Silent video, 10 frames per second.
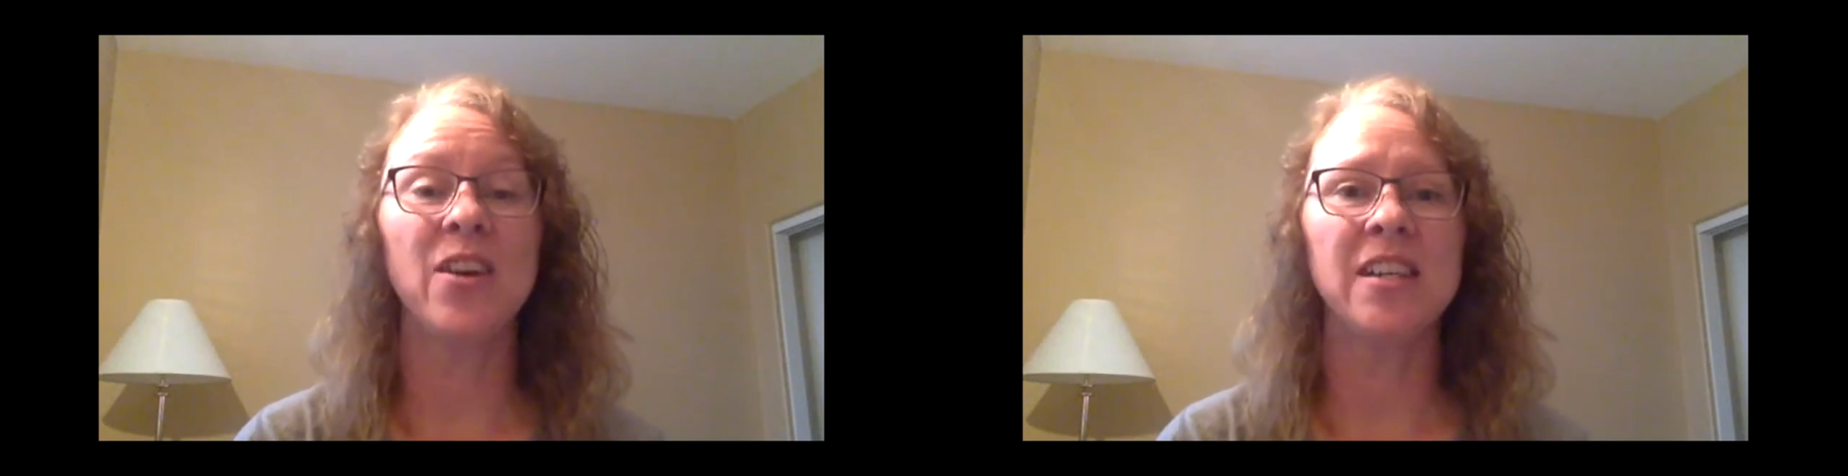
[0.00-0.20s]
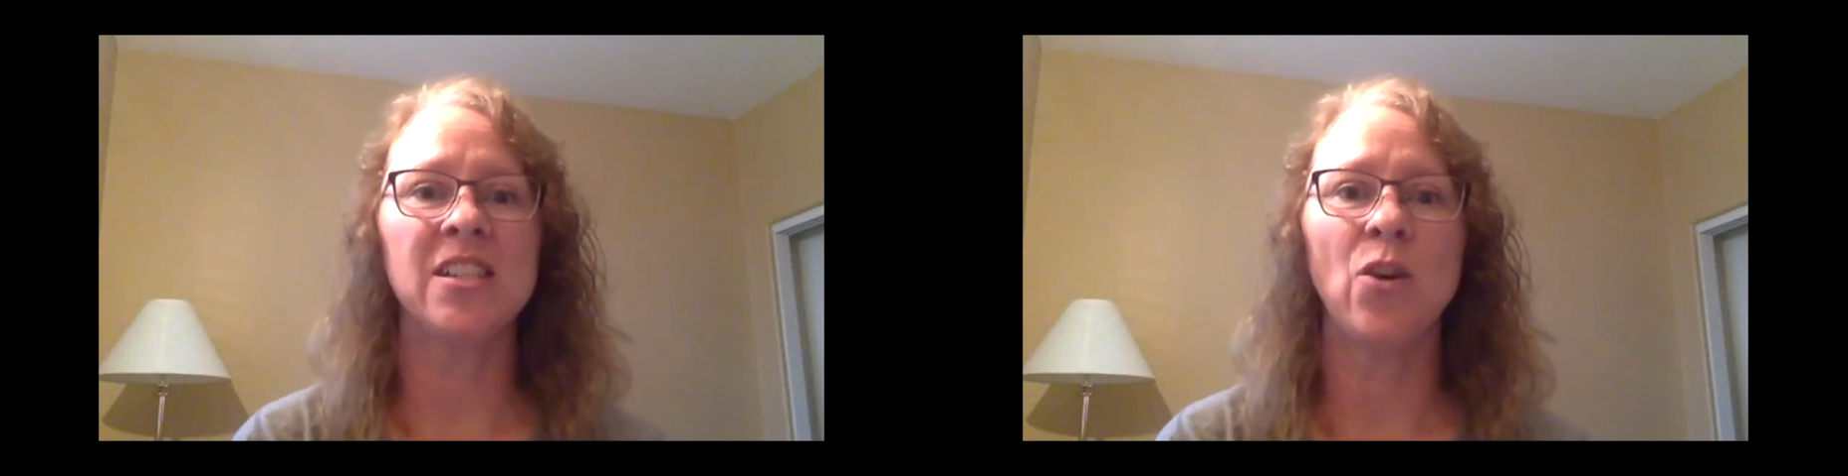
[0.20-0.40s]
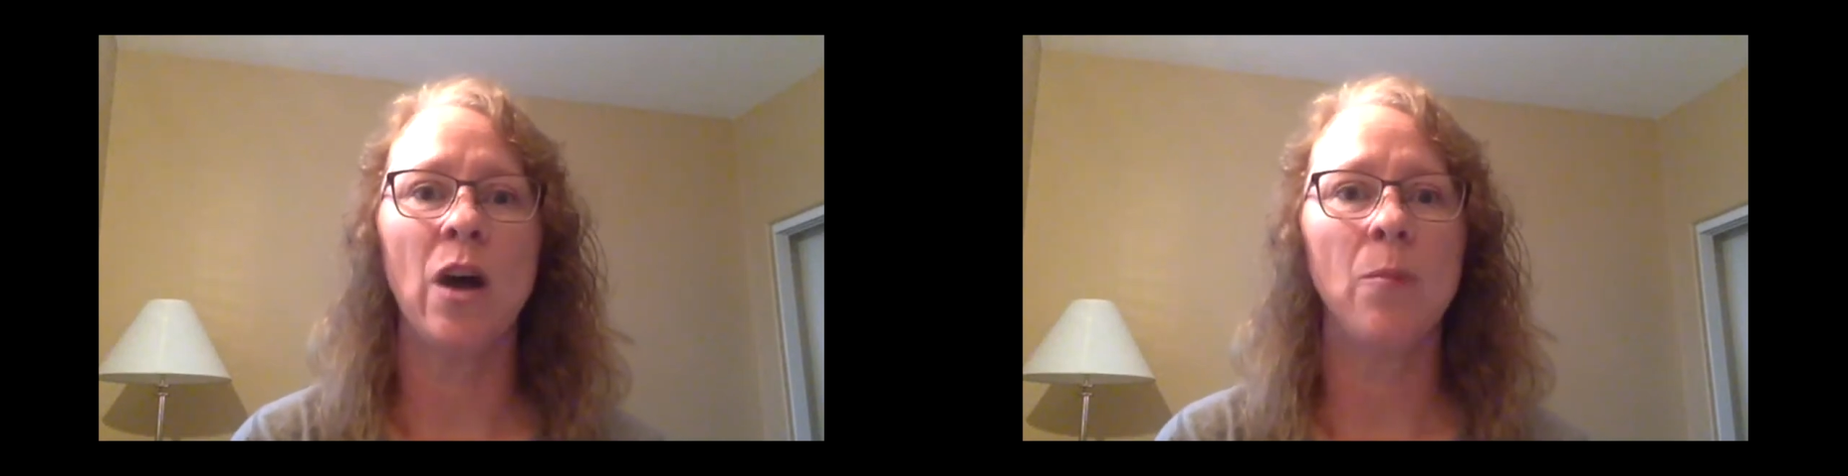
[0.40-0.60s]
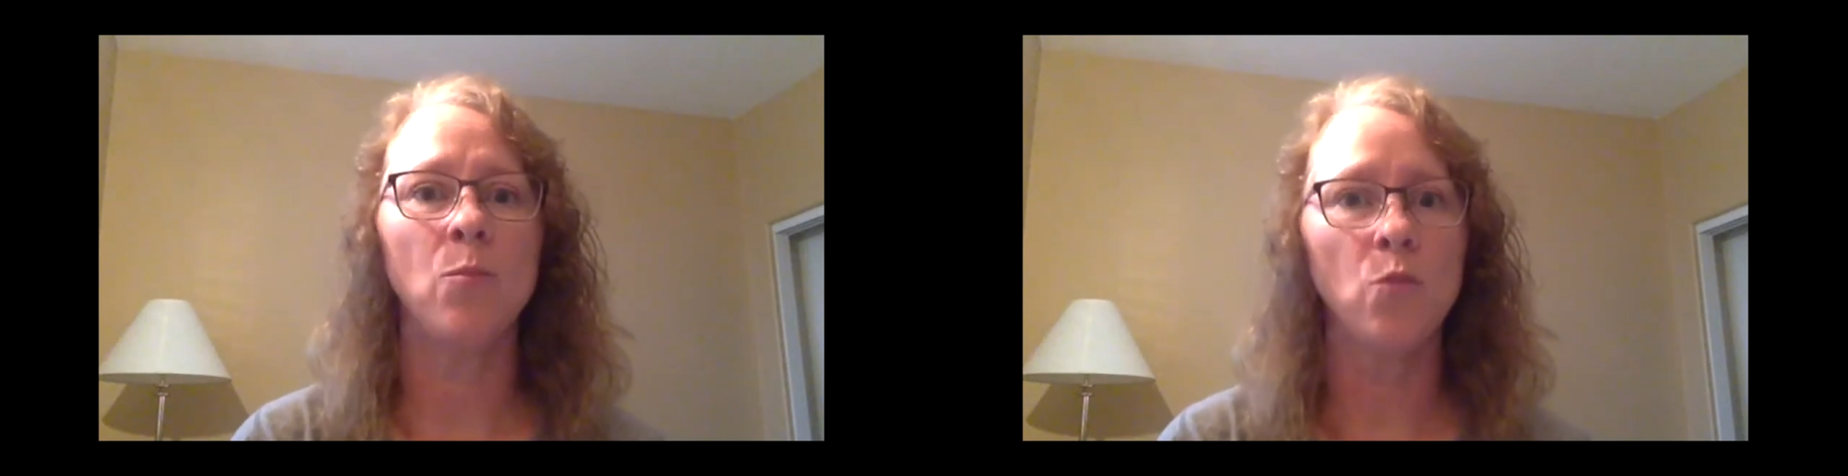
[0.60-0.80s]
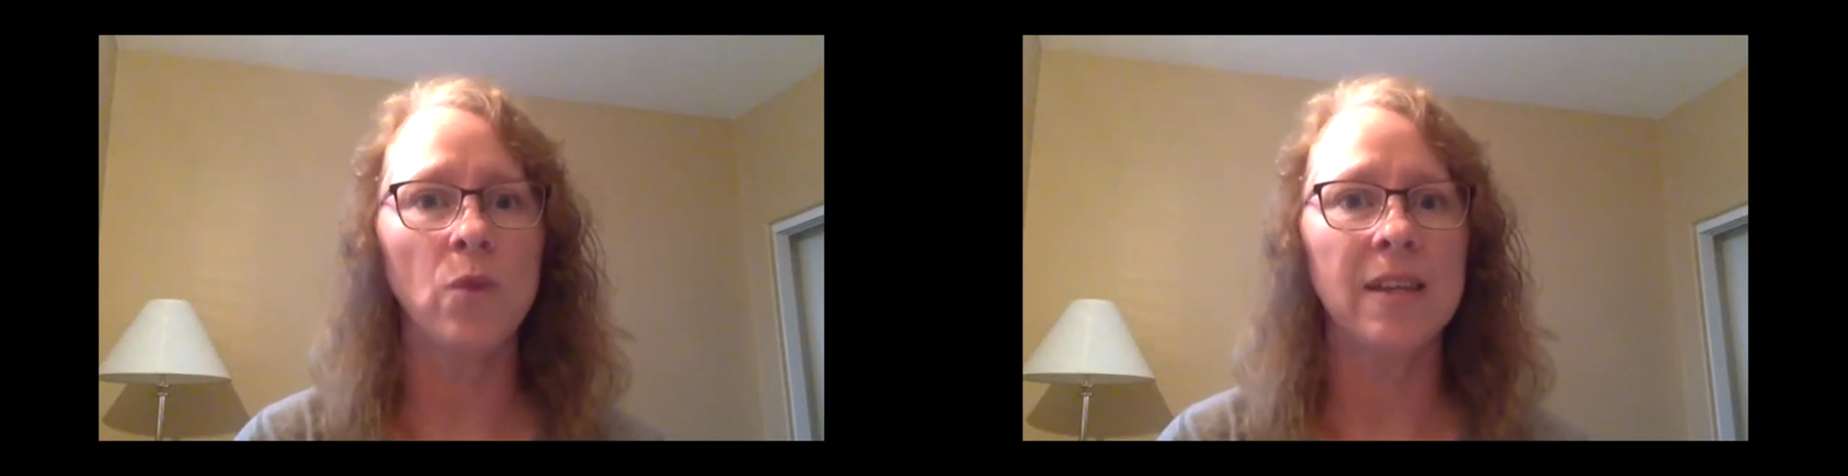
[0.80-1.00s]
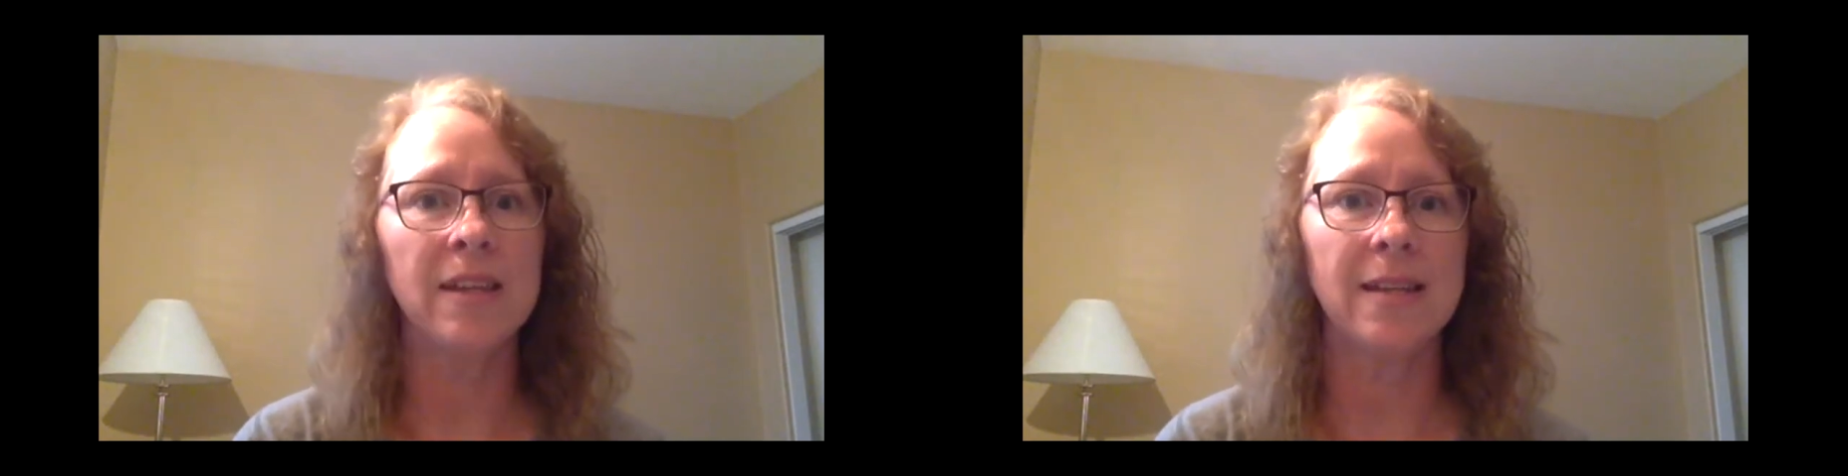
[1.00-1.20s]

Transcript: And so I'm really